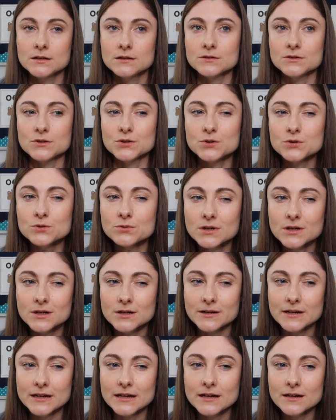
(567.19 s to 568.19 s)

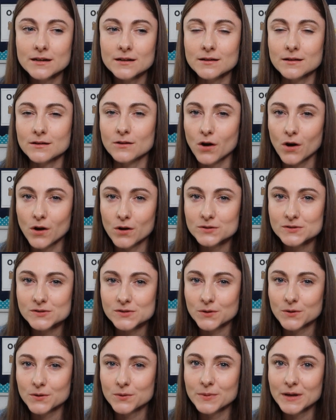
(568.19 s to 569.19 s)
URE can
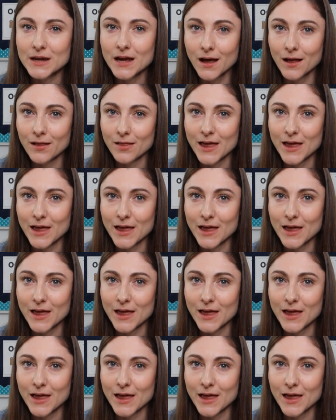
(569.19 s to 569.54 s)
also be a